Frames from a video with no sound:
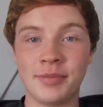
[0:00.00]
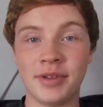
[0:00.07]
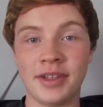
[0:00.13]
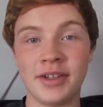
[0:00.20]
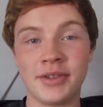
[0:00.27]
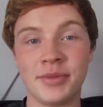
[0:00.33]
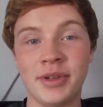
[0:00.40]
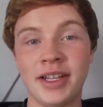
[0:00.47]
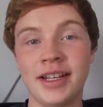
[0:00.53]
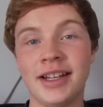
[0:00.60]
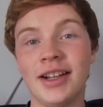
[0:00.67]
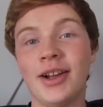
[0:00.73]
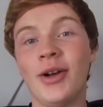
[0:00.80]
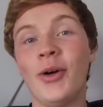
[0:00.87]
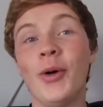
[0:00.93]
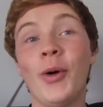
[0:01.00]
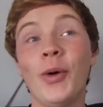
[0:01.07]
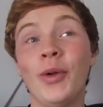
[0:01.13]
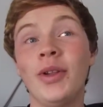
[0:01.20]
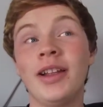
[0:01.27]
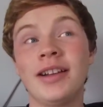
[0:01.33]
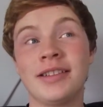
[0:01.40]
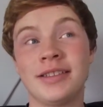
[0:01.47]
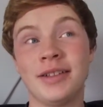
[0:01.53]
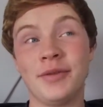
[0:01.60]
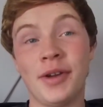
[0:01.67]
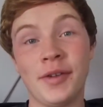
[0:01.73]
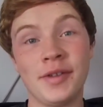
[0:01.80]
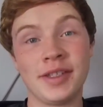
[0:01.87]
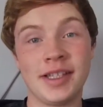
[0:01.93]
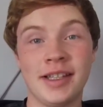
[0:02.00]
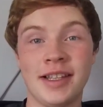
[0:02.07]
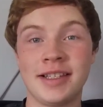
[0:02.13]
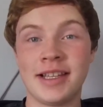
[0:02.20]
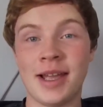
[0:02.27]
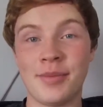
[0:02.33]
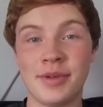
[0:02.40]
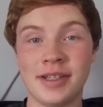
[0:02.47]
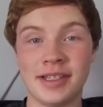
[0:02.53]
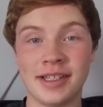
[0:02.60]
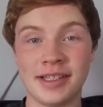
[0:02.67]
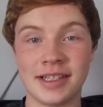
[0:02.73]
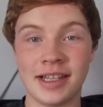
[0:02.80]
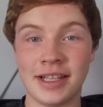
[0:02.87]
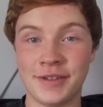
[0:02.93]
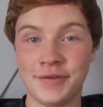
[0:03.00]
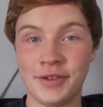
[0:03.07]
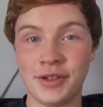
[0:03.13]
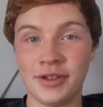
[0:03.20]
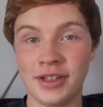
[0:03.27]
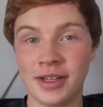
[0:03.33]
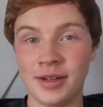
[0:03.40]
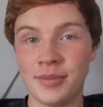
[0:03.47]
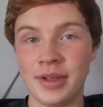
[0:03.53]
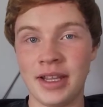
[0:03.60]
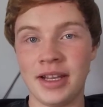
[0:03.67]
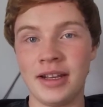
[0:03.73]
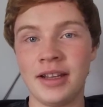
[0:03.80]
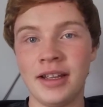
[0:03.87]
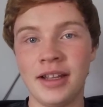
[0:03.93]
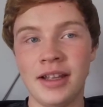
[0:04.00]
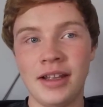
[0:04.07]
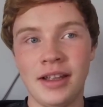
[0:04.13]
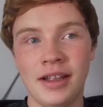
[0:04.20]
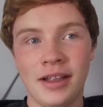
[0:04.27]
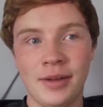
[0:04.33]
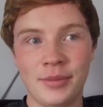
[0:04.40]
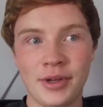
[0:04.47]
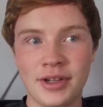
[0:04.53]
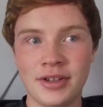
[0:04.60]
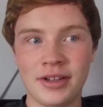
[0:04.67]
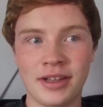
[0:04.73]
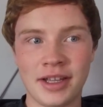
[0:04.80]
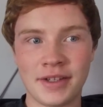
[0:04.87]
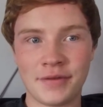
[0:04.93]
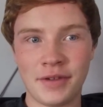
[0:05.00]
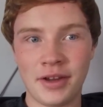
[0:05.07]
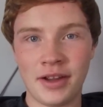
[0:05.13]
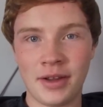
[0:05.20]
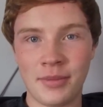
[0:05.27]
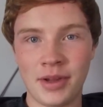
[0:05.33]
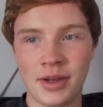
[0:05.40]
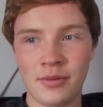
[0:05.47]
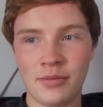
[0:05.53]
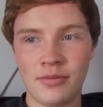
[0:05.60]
but there's been a whole lot of stuff obviously that's happened since the last video that I made. Pretty sure the last video I made